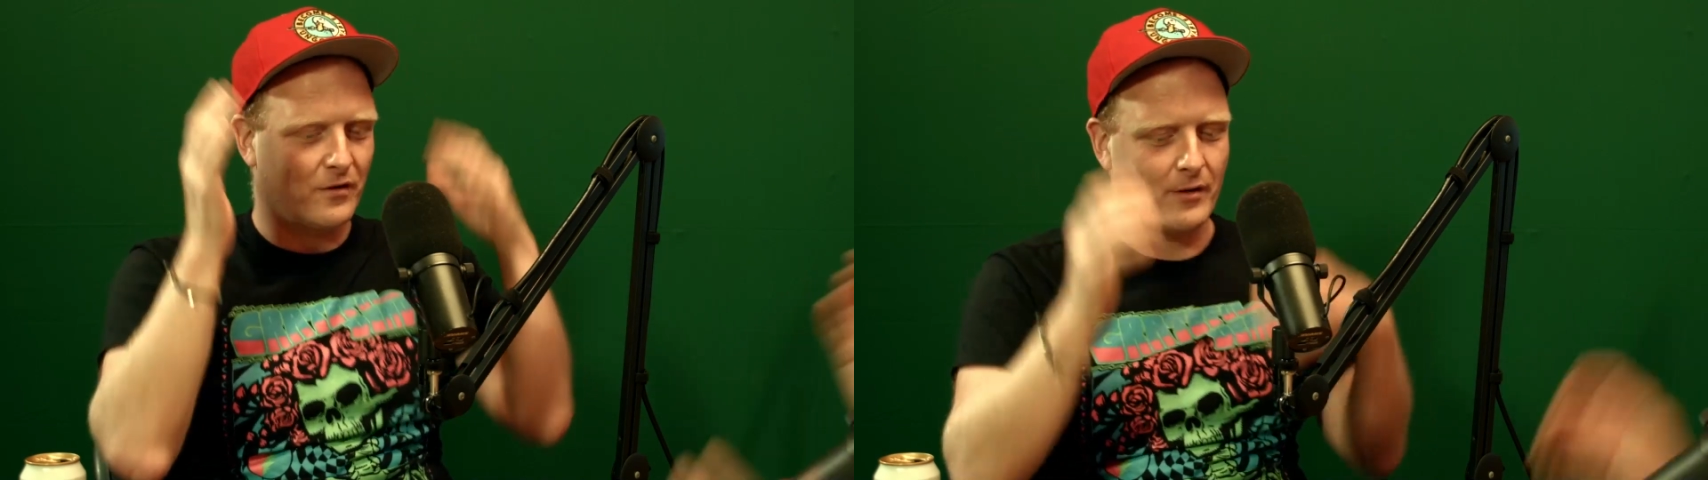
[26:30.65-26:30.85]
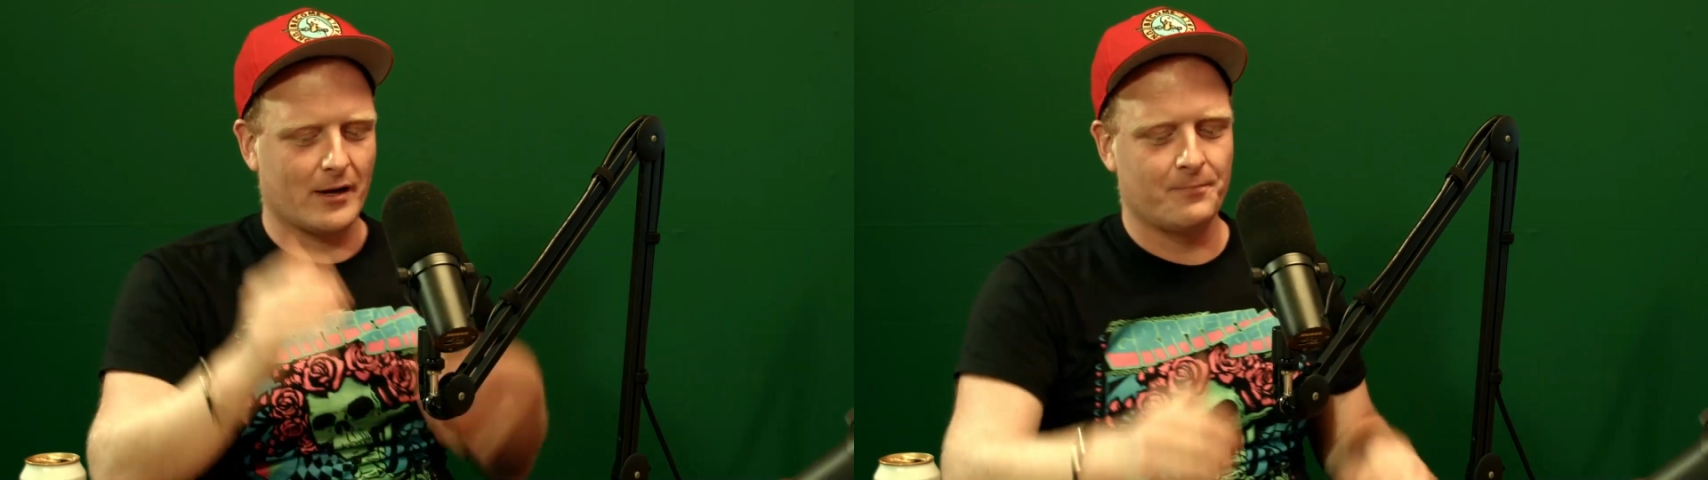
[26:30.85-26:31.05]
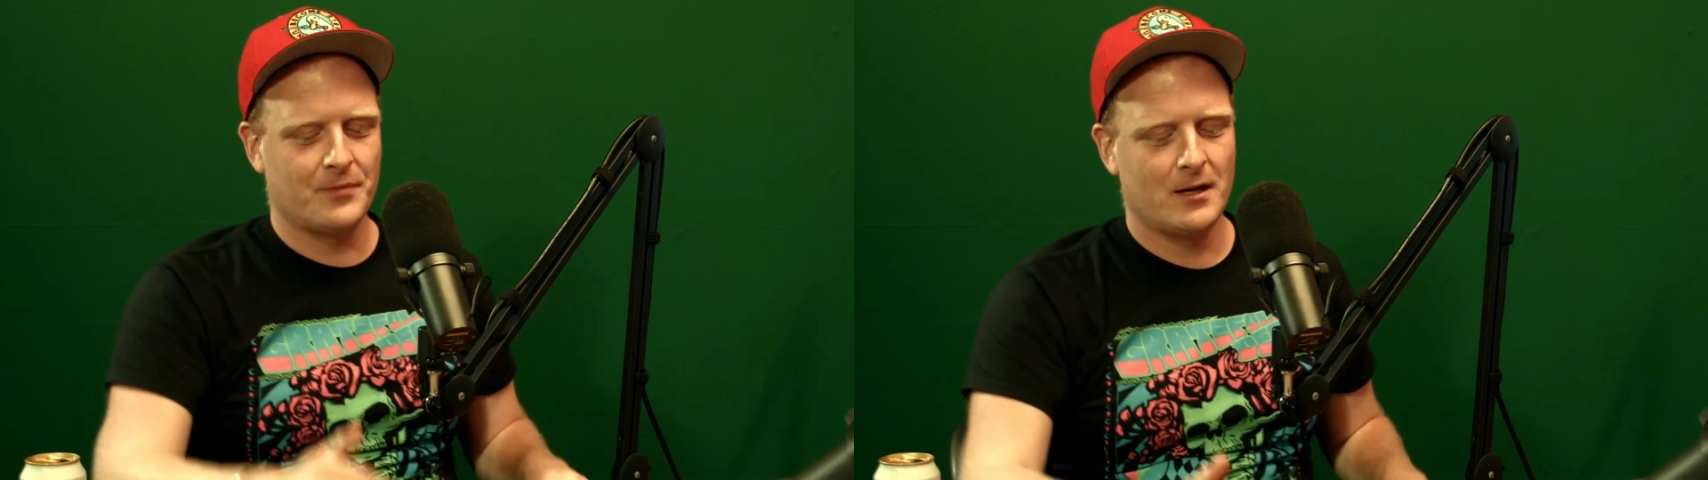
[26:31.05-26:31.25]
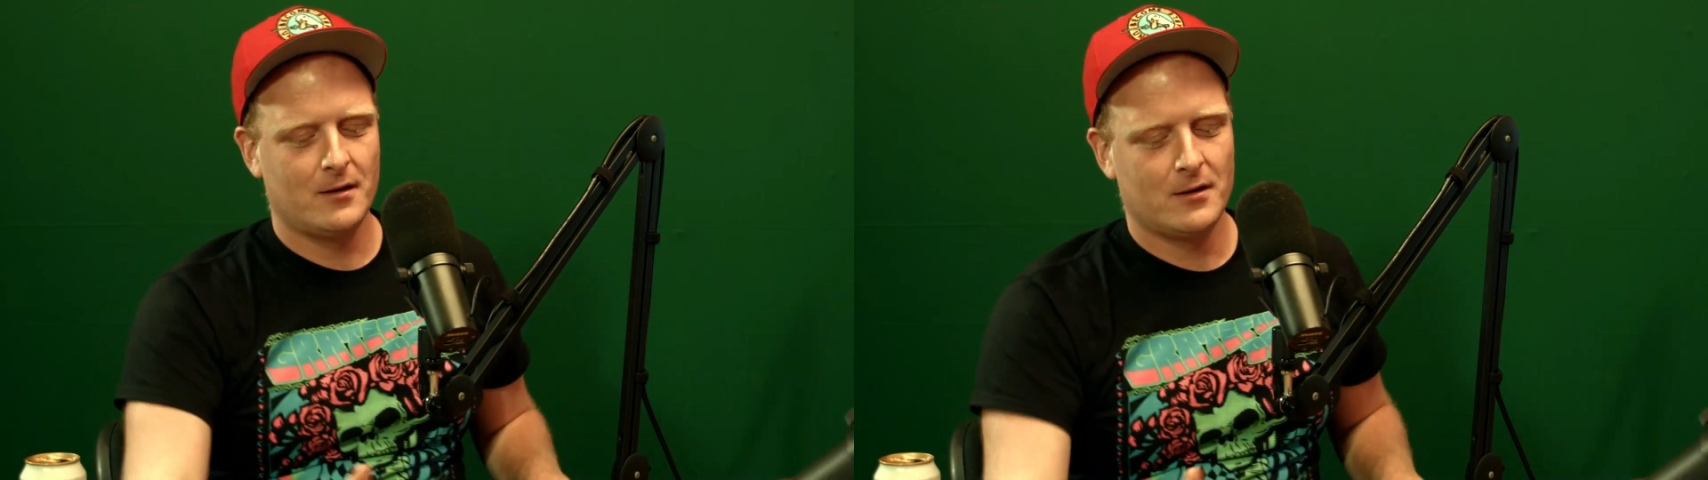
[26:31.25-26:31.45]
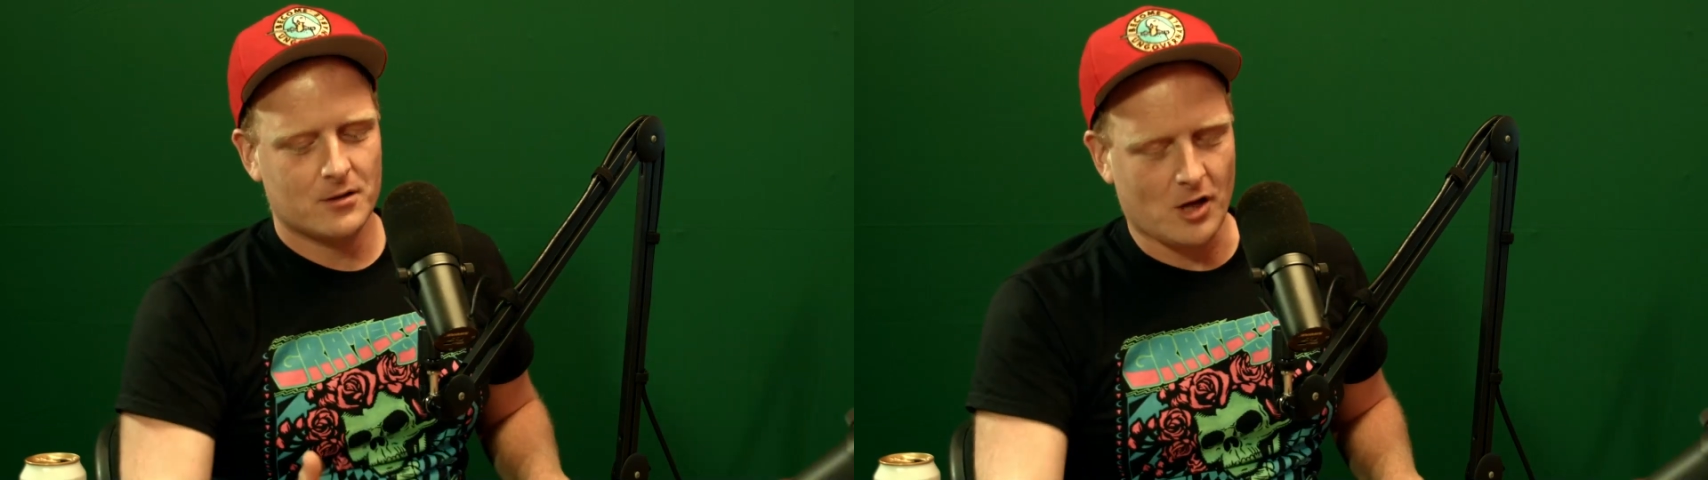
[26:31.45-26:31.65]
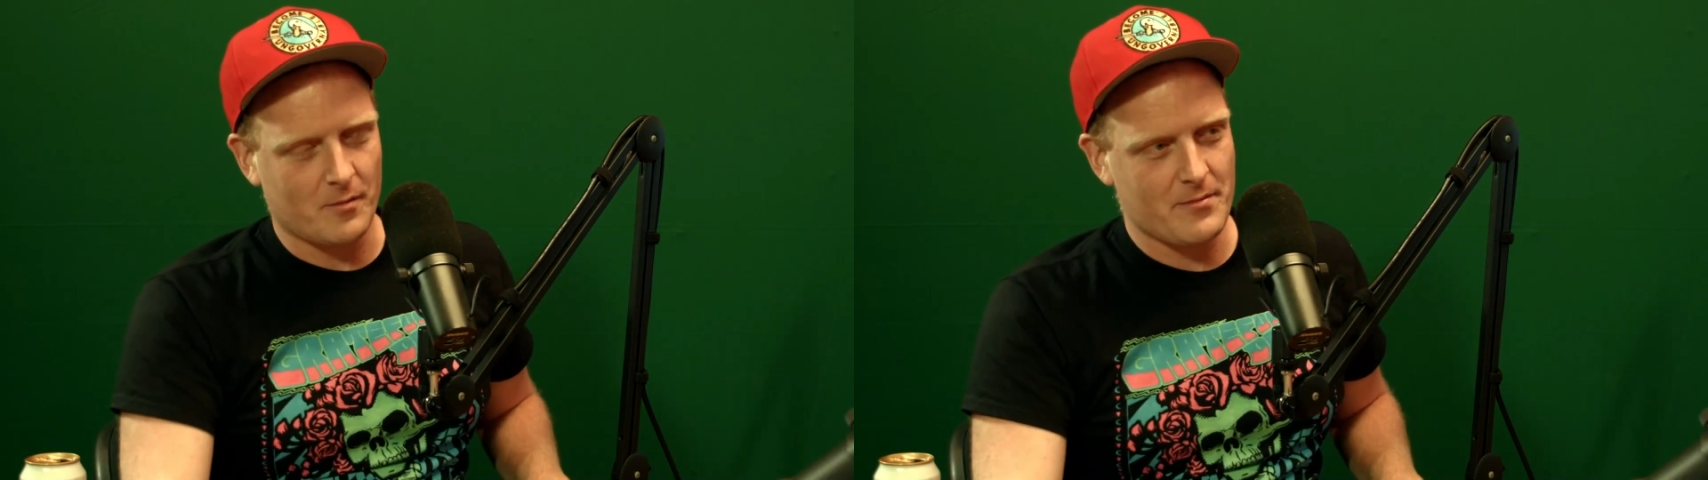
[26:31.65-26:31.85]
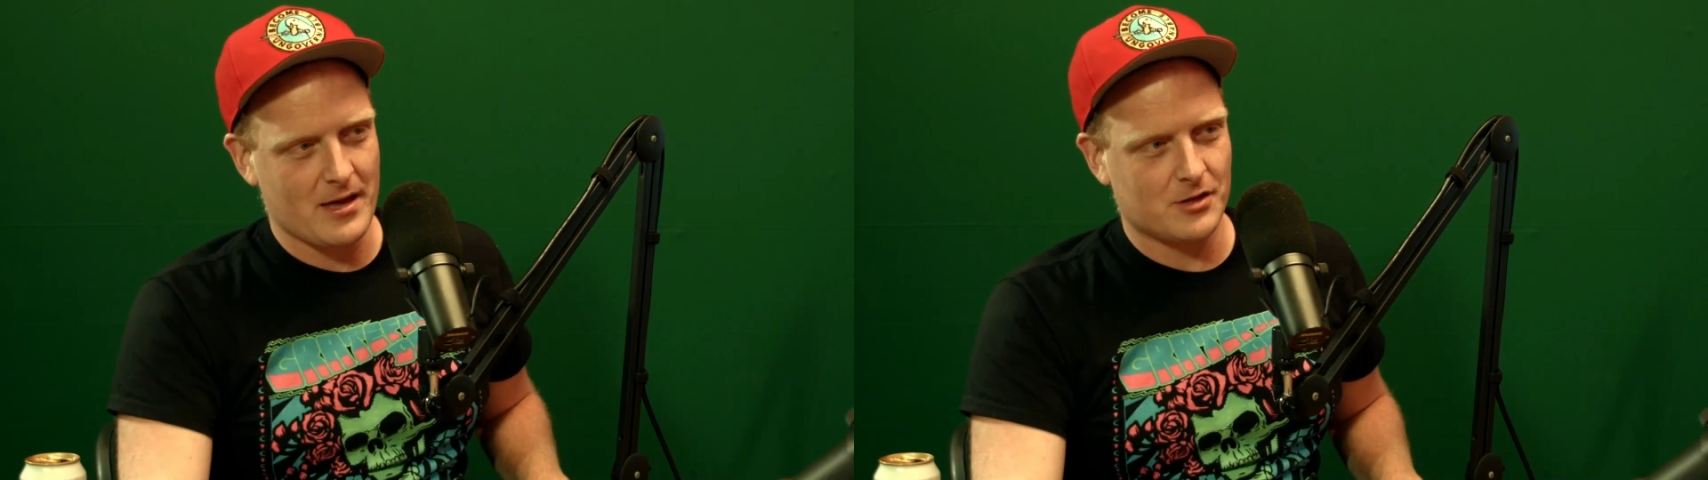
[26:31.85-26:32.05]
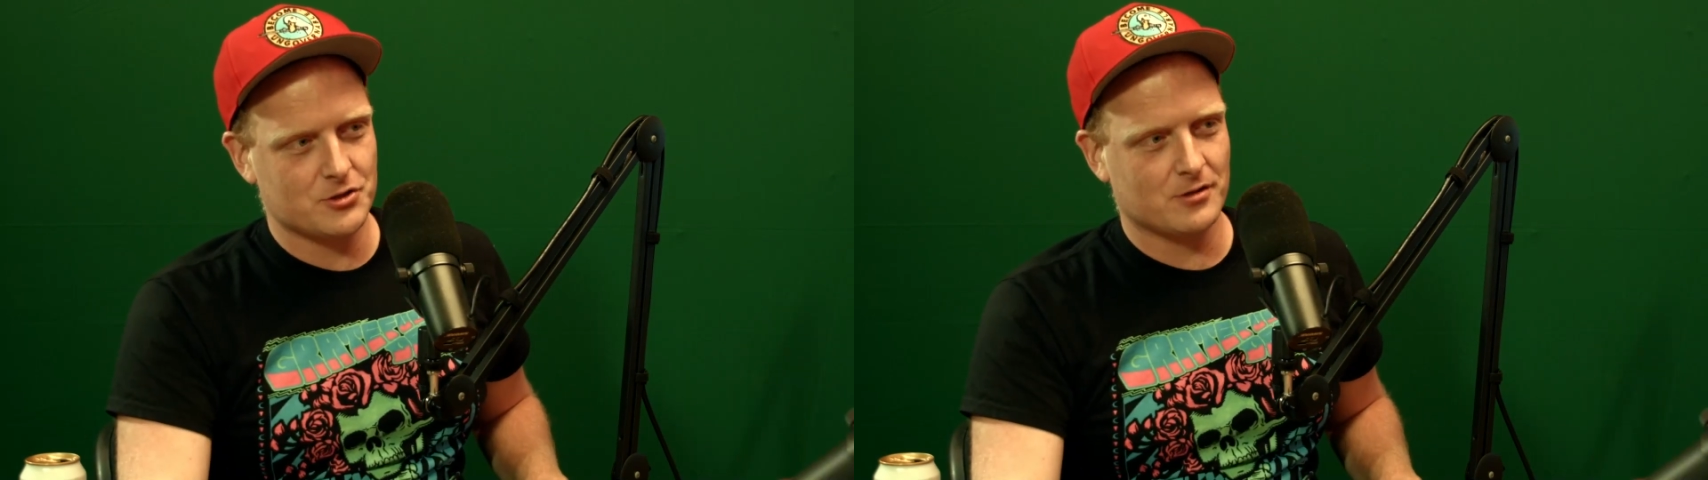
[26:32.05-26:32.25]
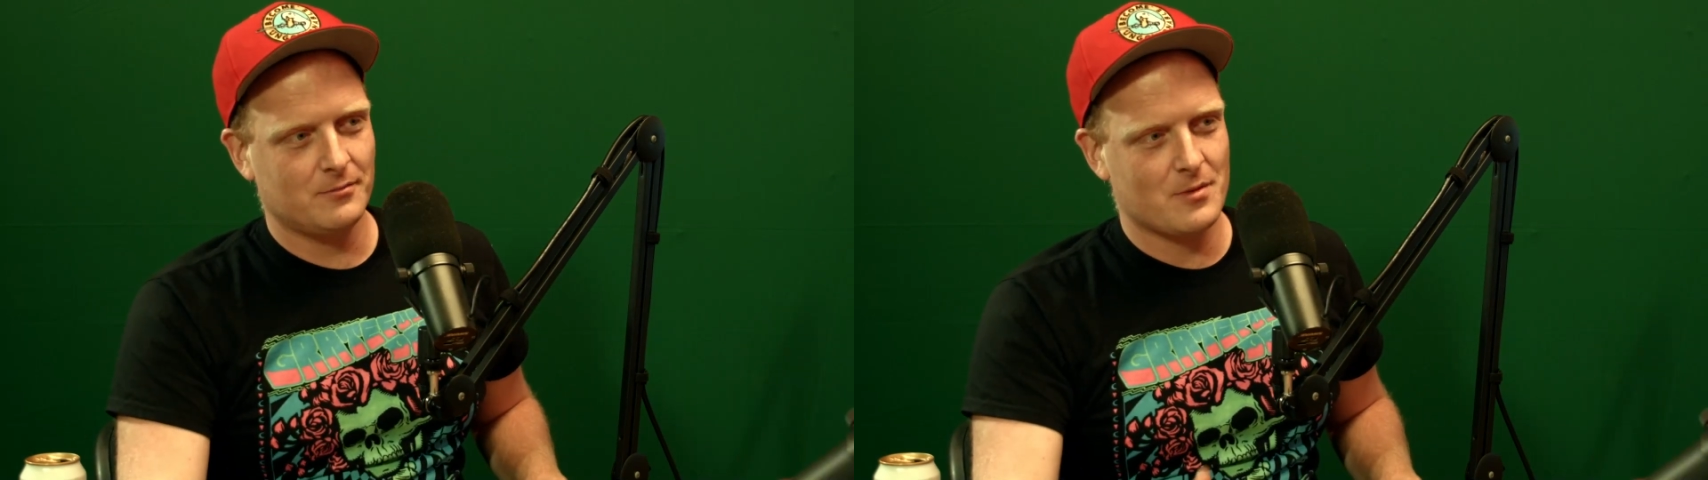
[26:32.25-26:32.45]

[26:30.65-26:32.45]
around. Call my manager.